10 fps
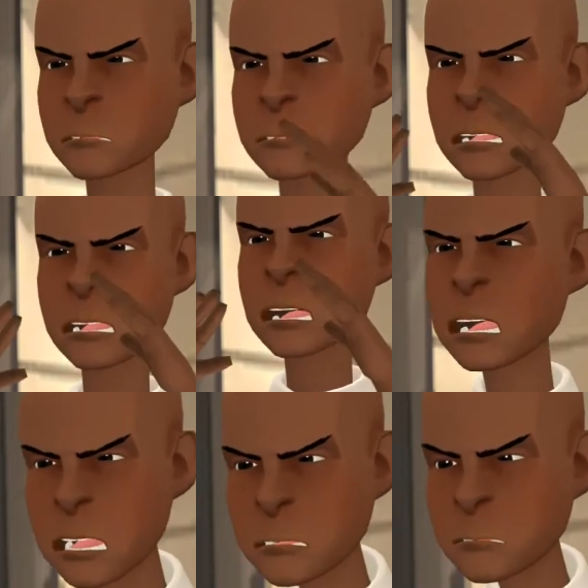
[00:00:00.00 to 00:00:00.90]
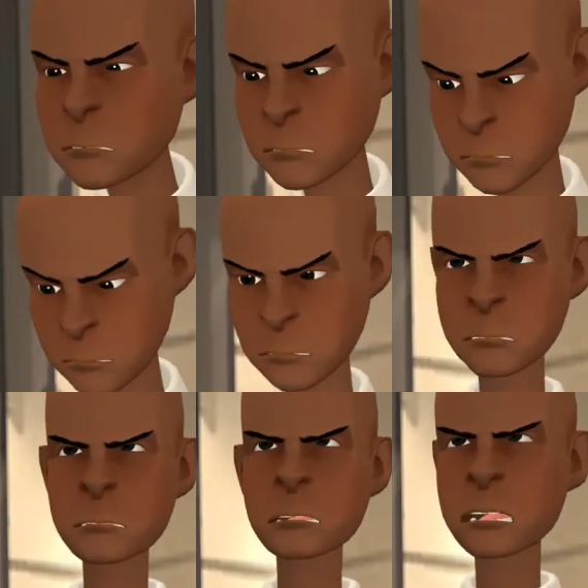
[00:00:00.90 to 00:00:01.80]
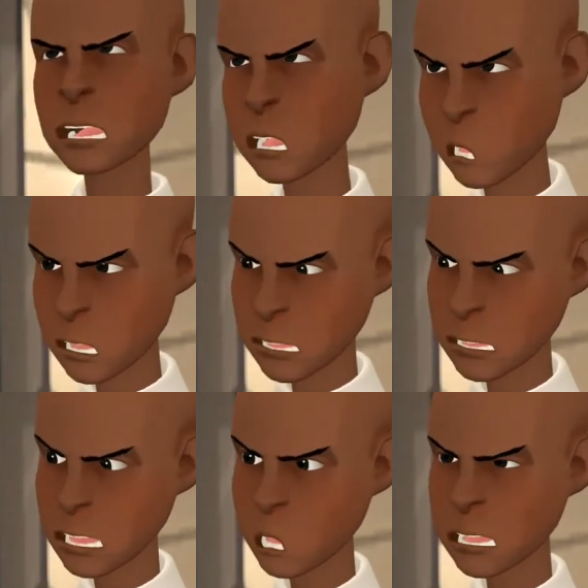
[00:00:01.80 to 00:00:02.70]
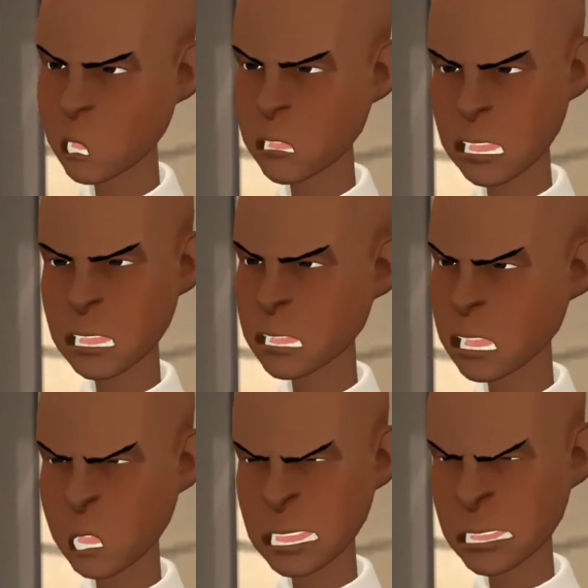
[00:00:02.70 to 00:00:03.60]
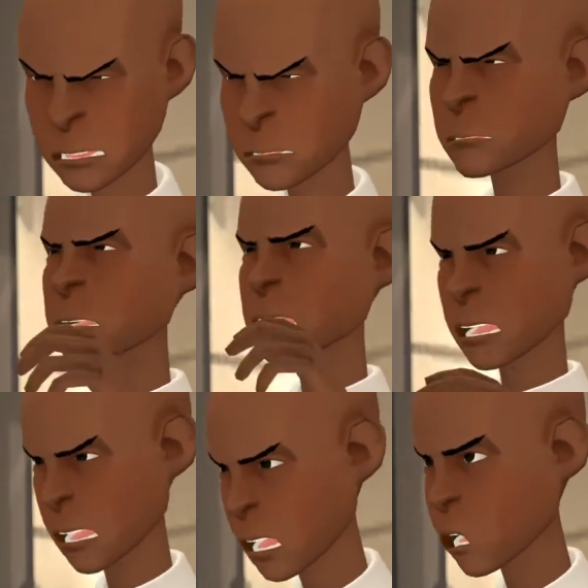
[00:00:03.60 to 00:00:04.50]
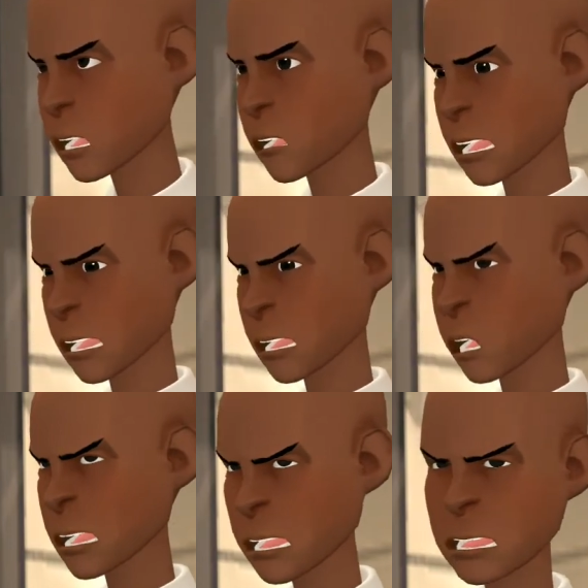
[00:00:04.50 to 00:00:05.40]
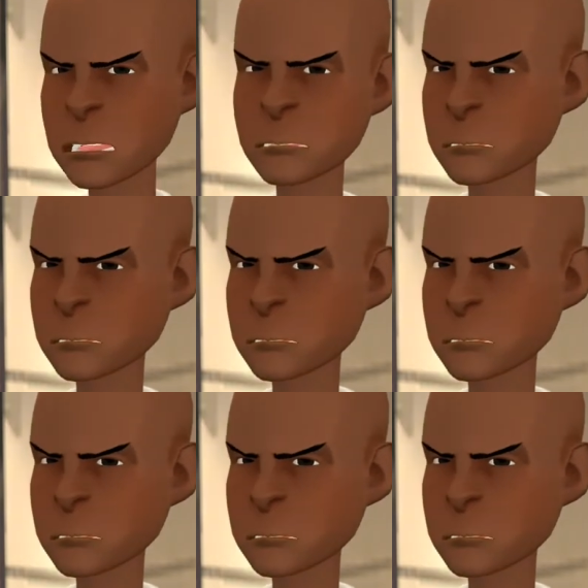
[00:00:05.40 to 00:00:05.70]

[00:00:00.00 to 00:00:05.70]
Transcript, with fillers: That is it. I can't just ground you for three hours, I can ground you for three weeks.